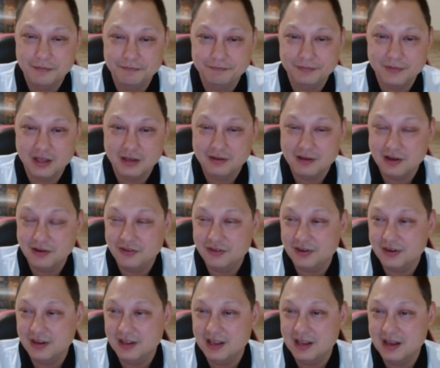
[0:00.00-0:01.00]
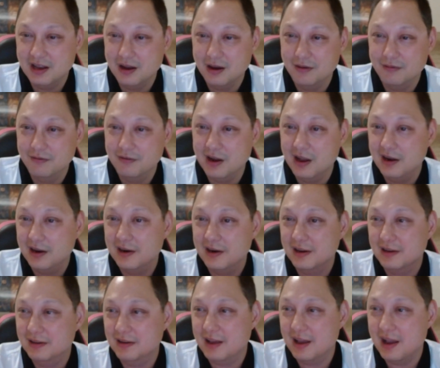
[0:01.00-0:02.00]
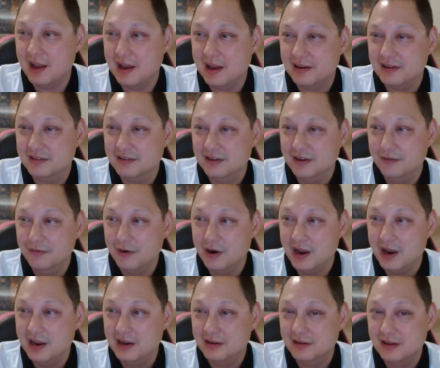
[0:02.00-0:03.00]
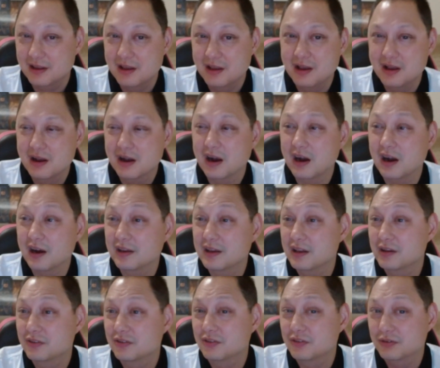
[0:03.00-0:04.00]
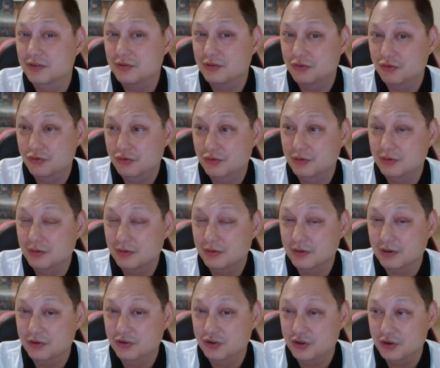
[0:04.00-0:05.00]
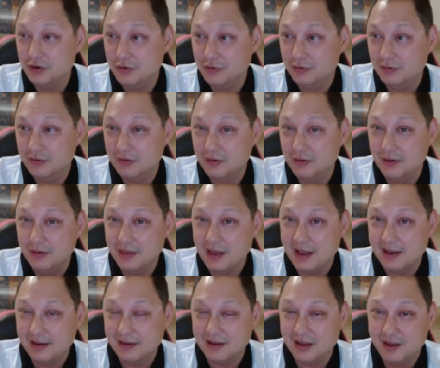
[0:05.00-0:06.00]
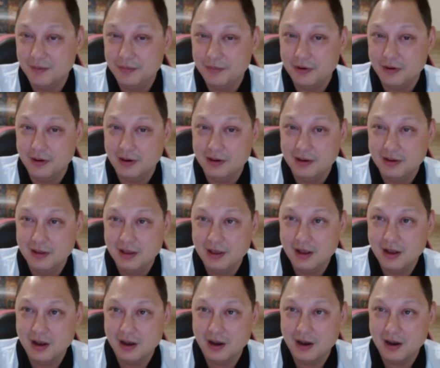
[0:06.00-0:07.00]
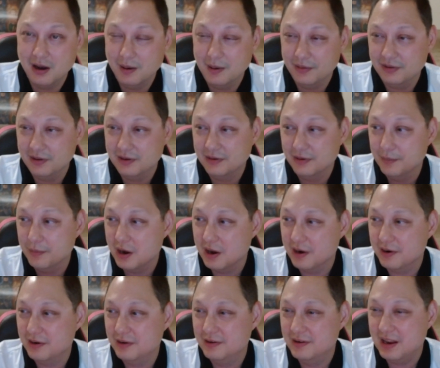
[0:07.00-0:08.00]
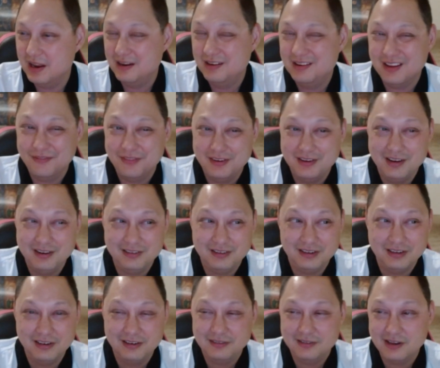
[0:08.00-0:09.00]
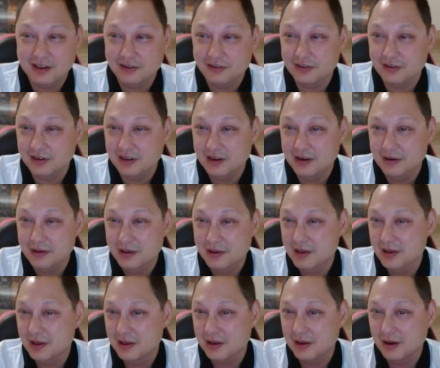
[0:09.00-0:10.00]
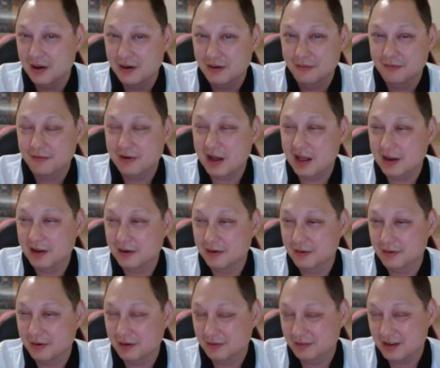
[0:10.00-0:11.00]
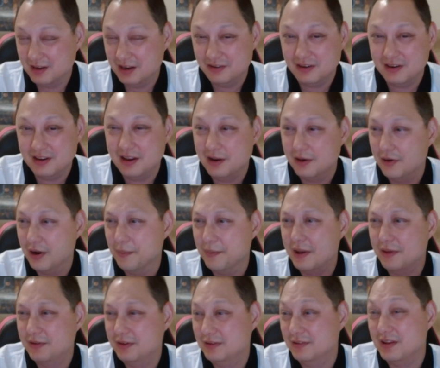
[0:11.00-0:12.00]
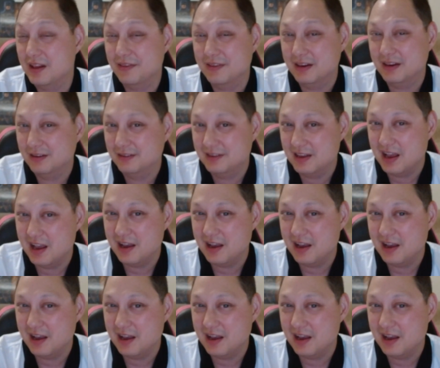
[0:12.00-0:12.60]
essentially violent attacks and riots against the Jews during that time period. I think the modern day definition is essentially, this is not the exact